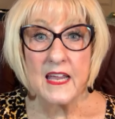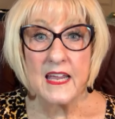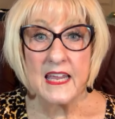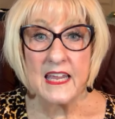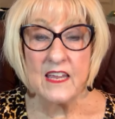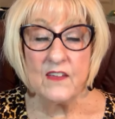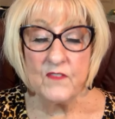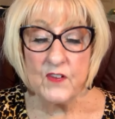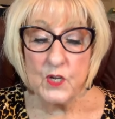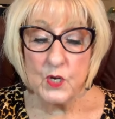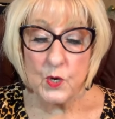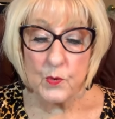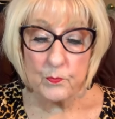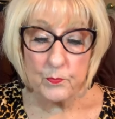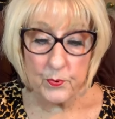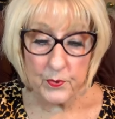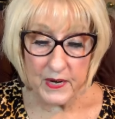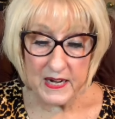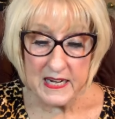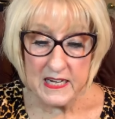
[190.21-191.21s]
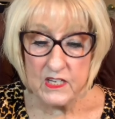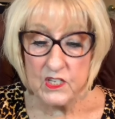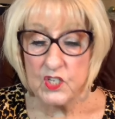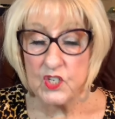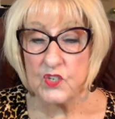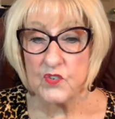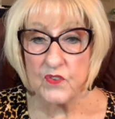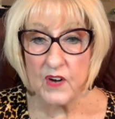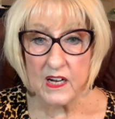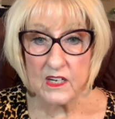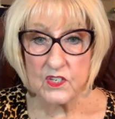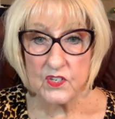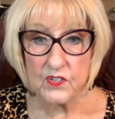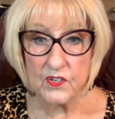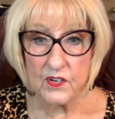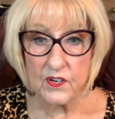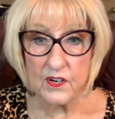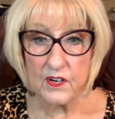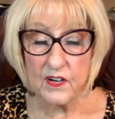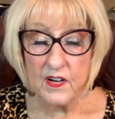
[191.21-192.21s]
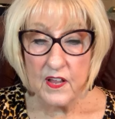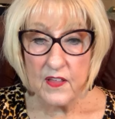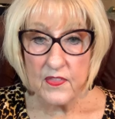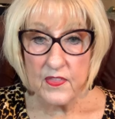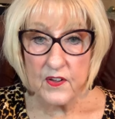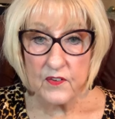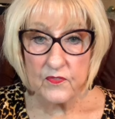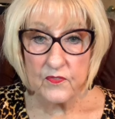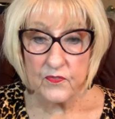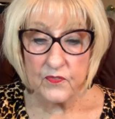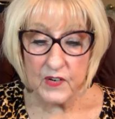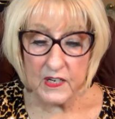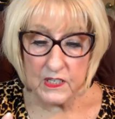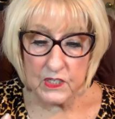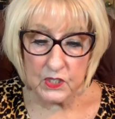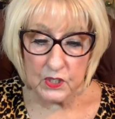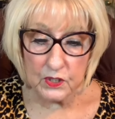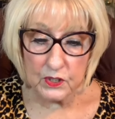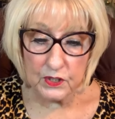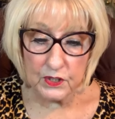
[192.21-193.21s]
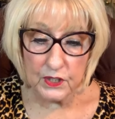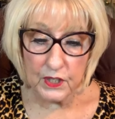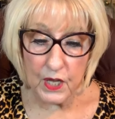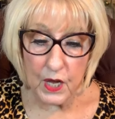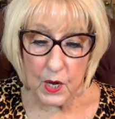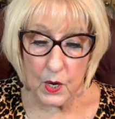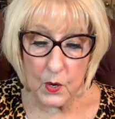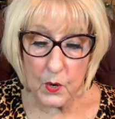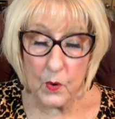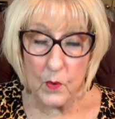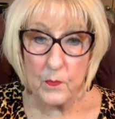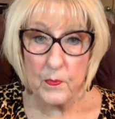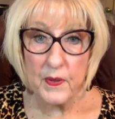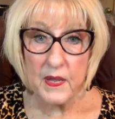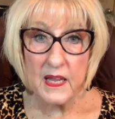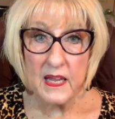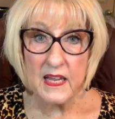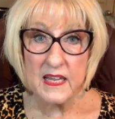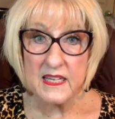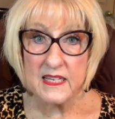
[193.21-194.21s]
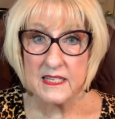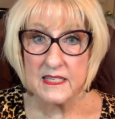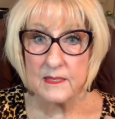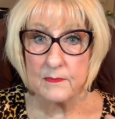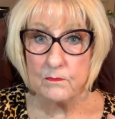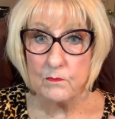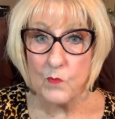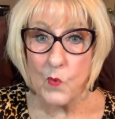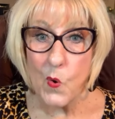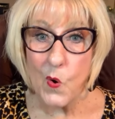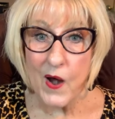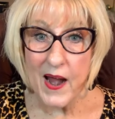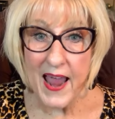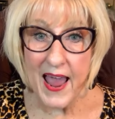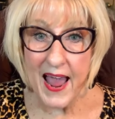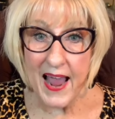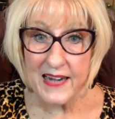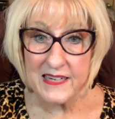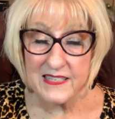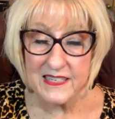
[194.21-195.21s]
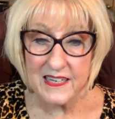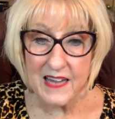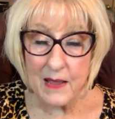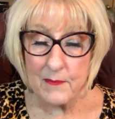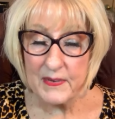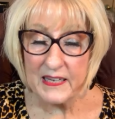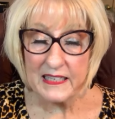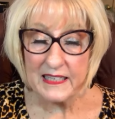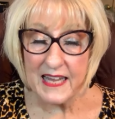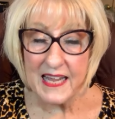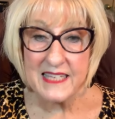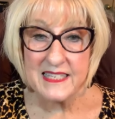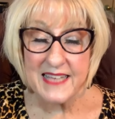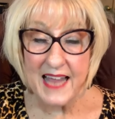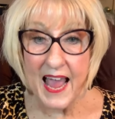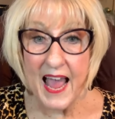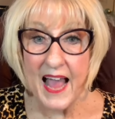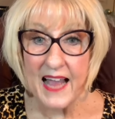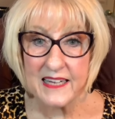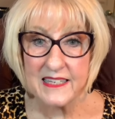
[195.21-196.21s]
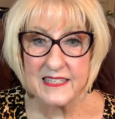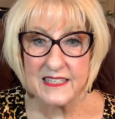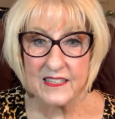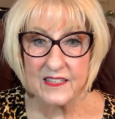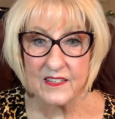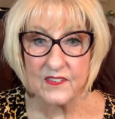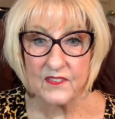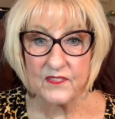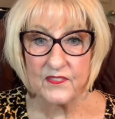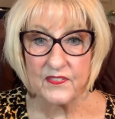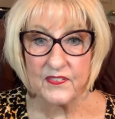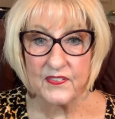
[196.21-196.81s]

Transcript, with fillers: Even your brain structure, the frontal lobe is more active, I mean, less active